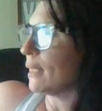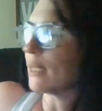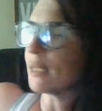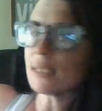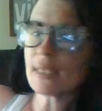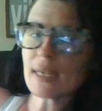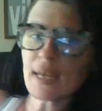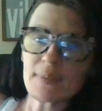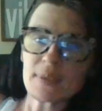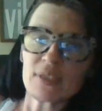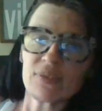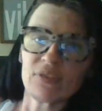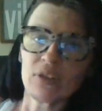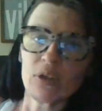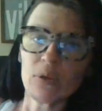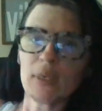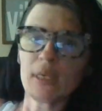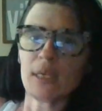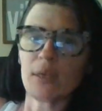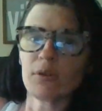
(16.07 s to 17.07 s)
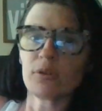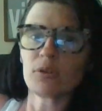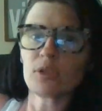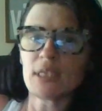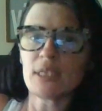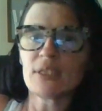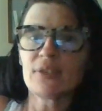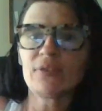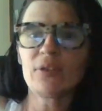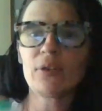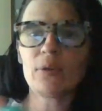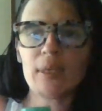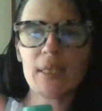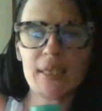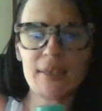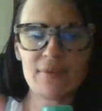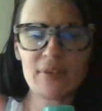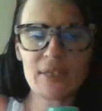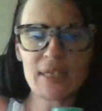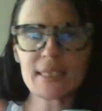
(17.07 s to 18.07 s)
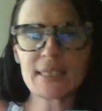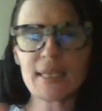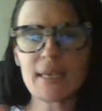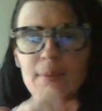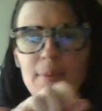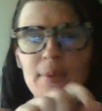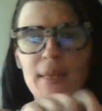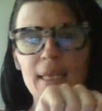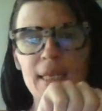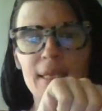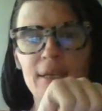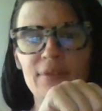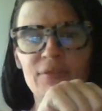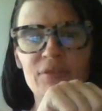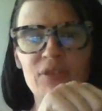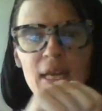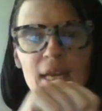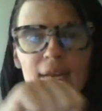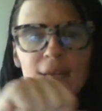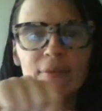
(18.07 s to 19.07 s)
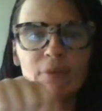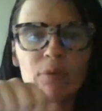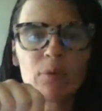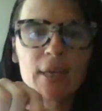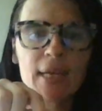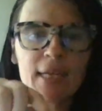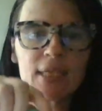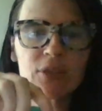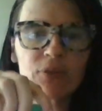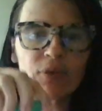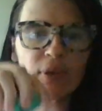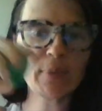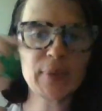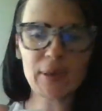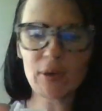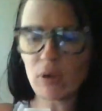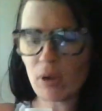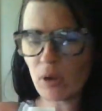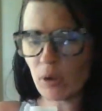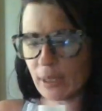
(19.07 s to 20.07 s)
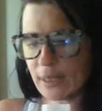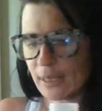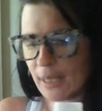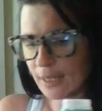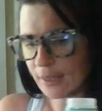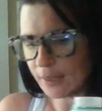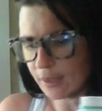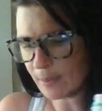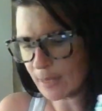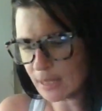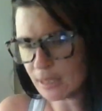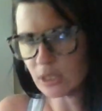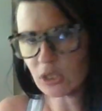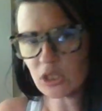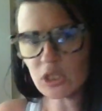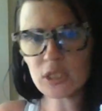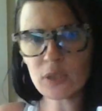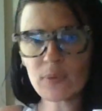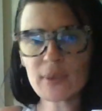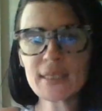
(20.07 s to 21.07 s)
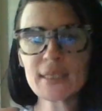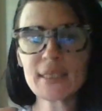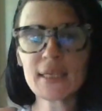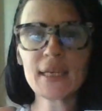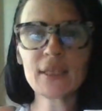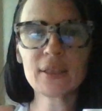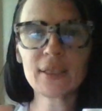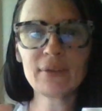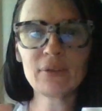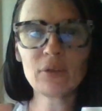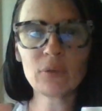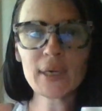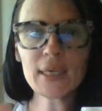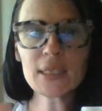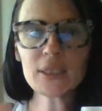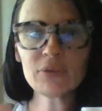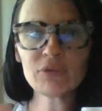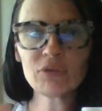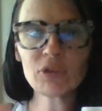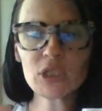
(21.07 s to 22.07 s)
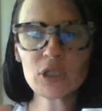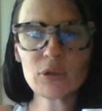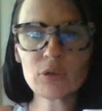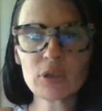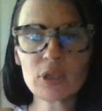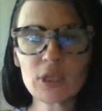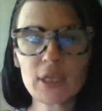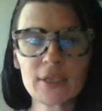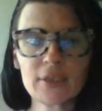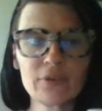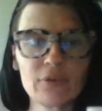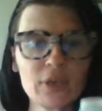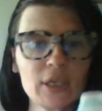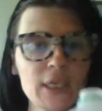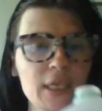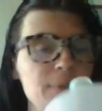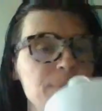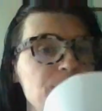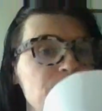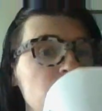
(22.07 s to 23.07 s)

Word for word: basics. Time is fluid. Energy is fluid. If it doesn't apply, let it apply. Everyone has free will. Only take the messages that resonate. Leave the rest. Free general collective reading.